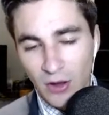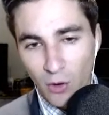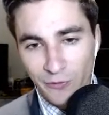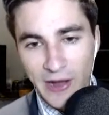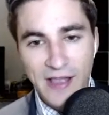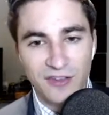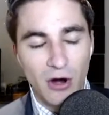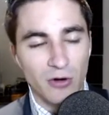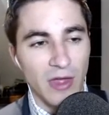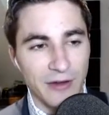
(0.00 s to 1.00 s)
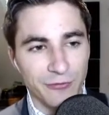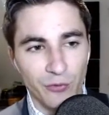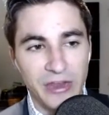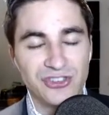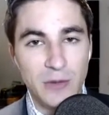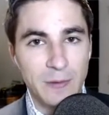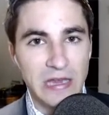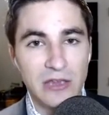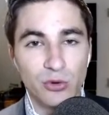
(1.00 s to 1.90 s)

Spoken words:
overnights are like free GP.